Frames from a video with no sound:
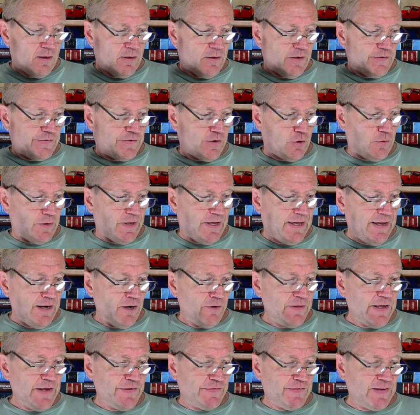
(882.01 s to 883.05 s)
So
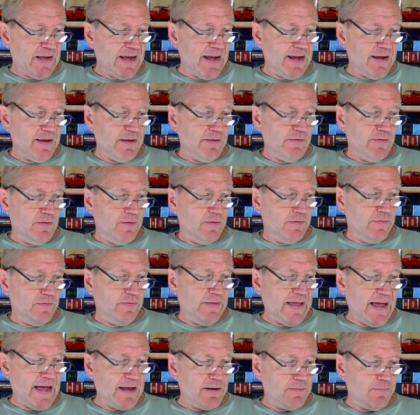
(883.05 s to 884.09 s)
here they say
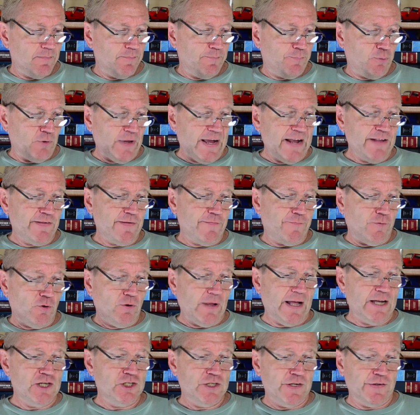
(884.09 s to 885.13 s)
that plaintiff
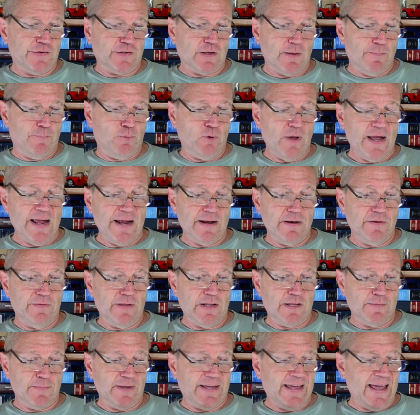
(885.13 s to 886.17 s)
alleged in his complaint
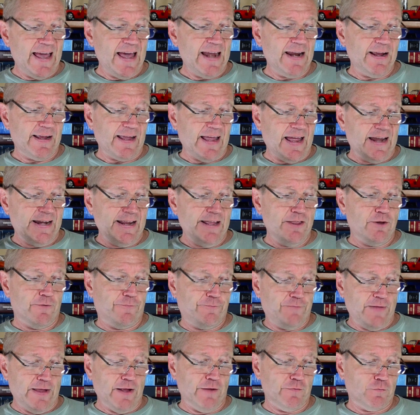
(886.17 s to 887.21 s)
that the mechanic had either
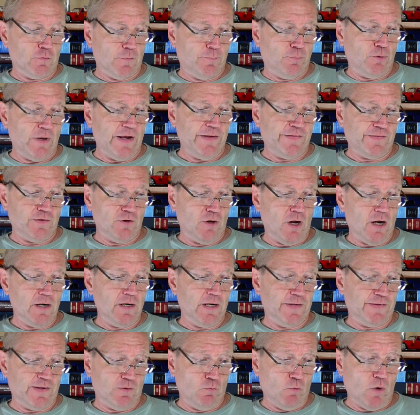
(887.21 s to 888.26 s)
failed to replace the lug
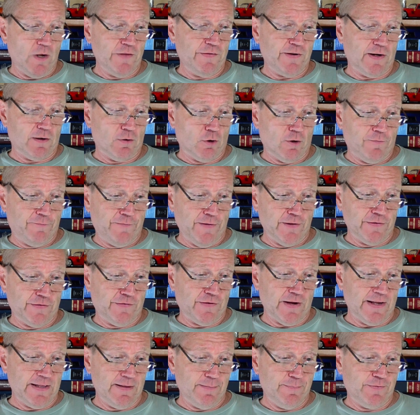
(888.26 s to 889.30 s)
nuts on one tire or failed to
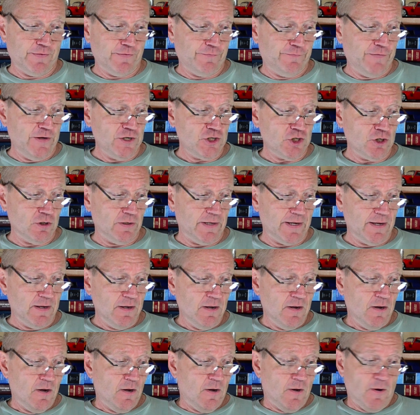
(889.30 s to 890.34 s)
tighten them sufficiently,
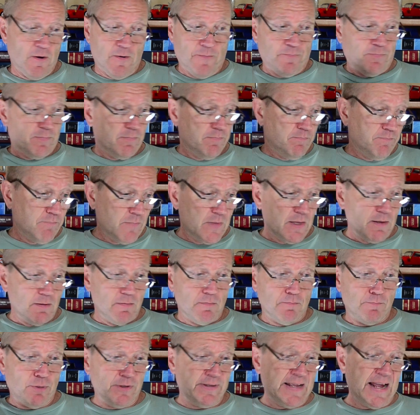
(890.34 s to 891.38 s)

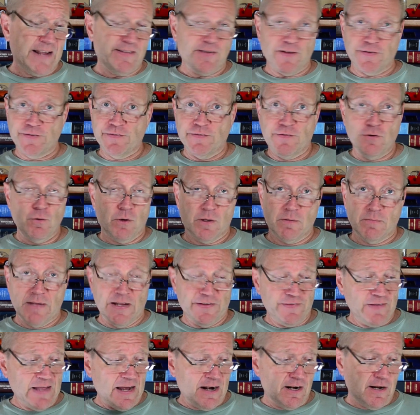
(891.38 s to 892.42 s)
but that doesn't do it.
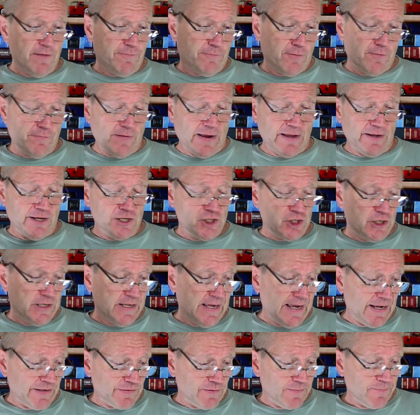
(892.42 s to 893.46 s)
That's not enough for a violation of
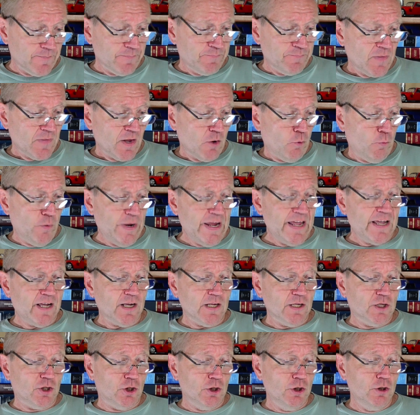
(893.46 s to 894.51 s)
the act. We
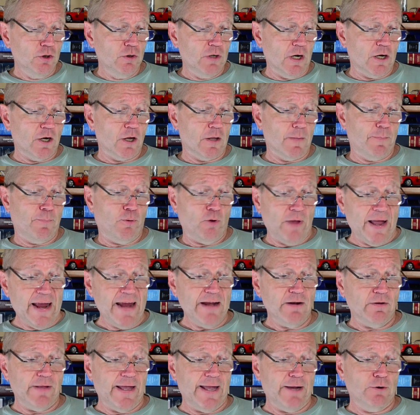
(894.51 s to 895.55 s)
conclude under the
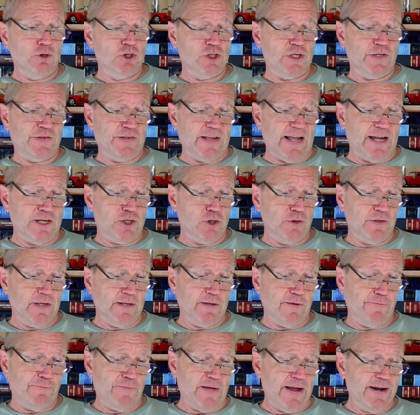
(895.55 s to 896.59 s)
plain language of the statute that
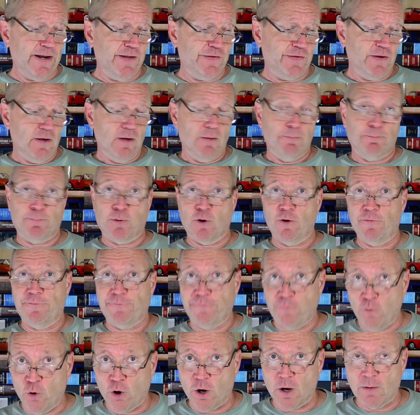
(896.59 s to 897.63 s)
defendants
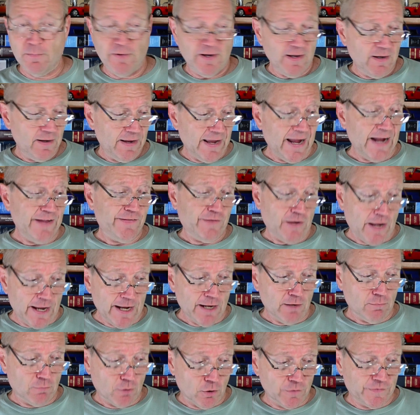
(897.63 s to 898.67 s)
performed a
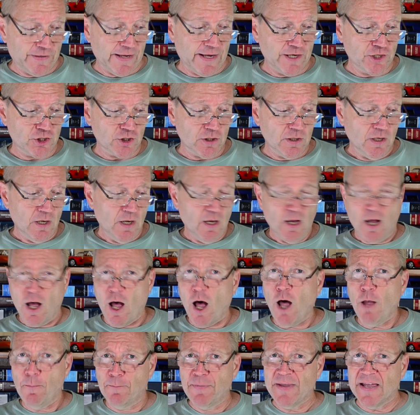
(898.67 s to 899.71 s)
tire rotation
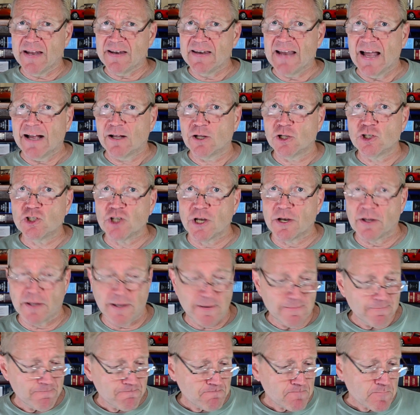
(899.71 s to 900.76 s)
albeit
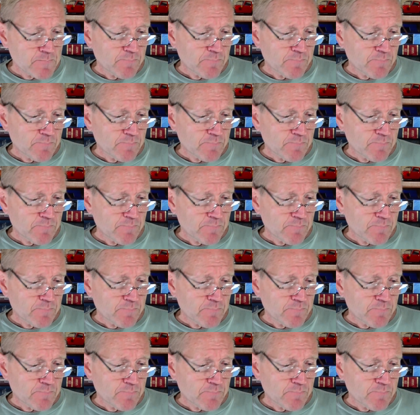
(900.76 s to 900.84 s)
negligently.